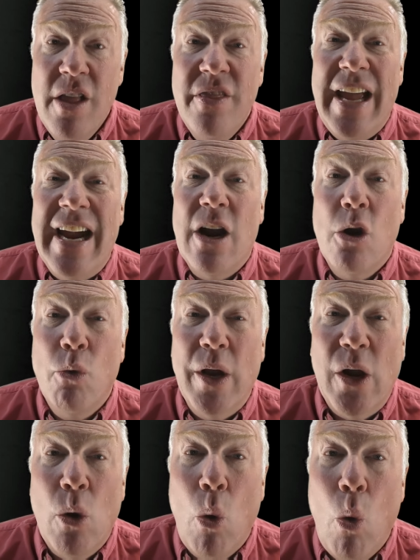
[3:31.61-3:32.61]
They are
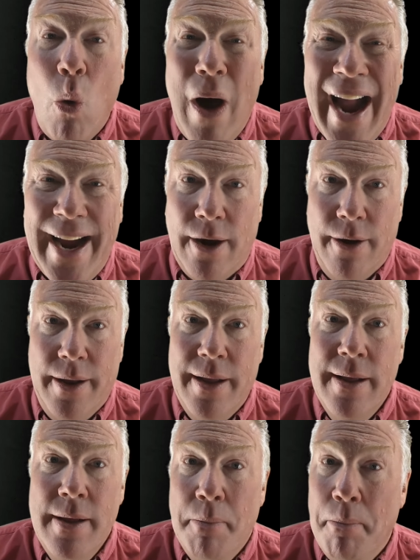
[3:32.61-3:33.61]
required
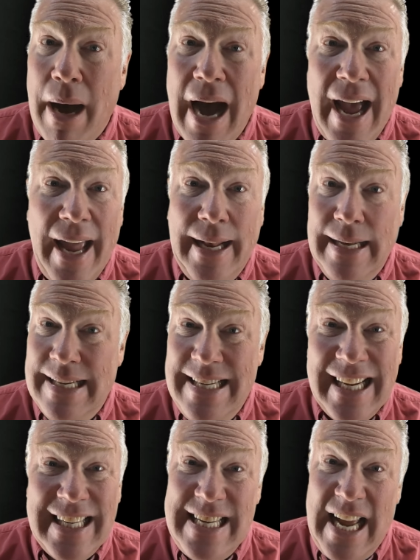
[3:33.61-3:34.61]
by
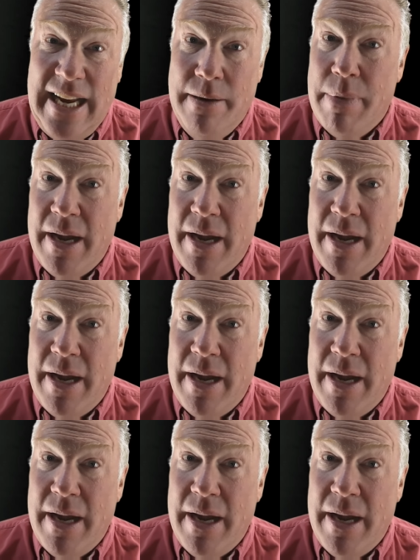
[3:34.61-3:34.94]
dictate,